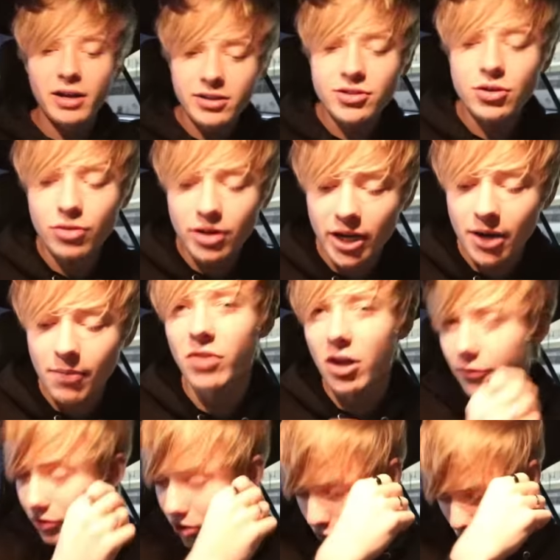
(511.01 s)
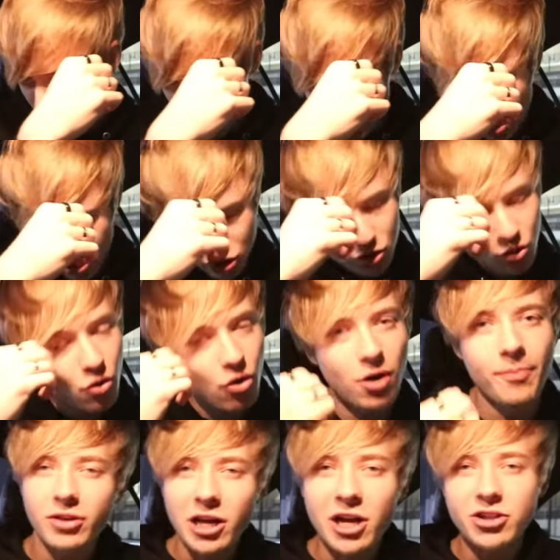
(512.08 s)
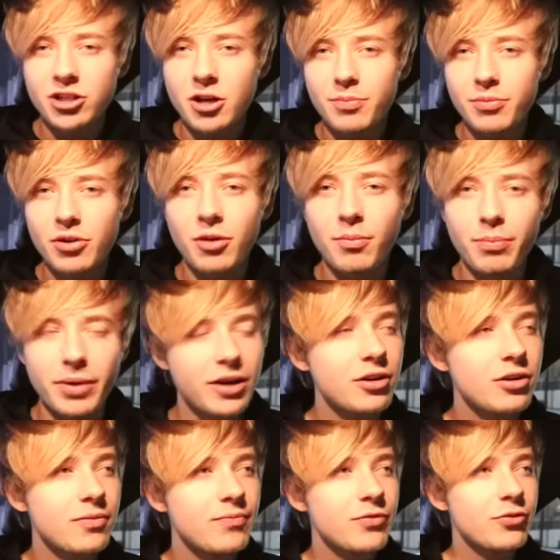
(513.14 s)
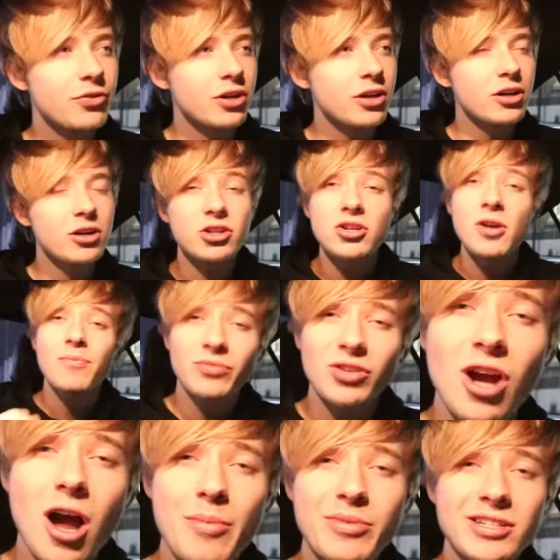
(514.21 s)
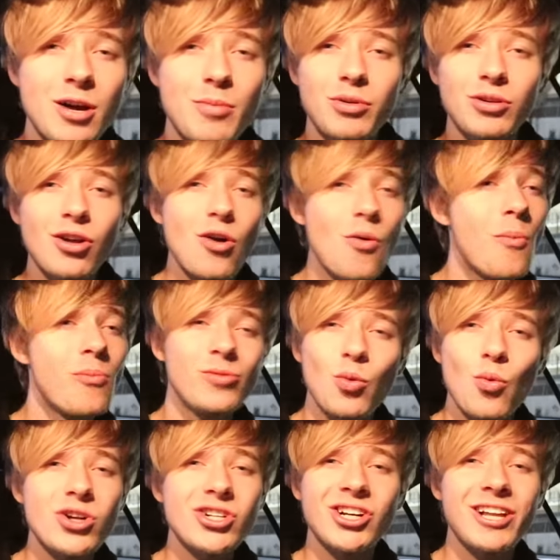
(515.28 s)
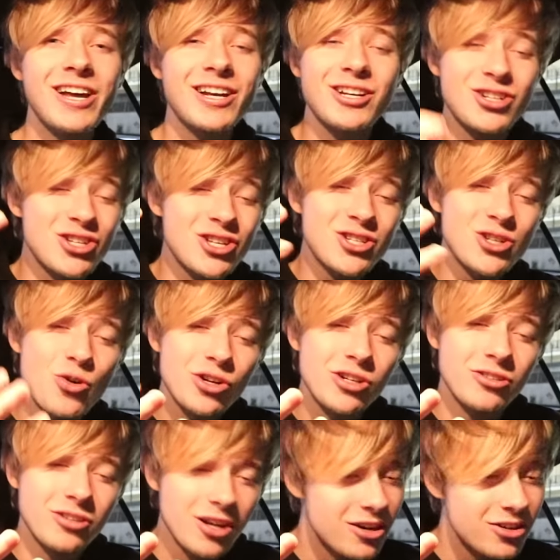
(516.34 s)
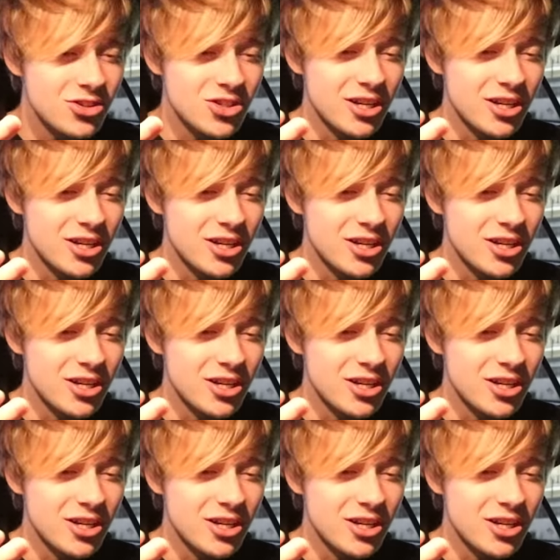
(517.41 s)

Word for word: It's okay. I feel like ranch or ketchup are better for nugs. Comment down below what you like to soak your nugs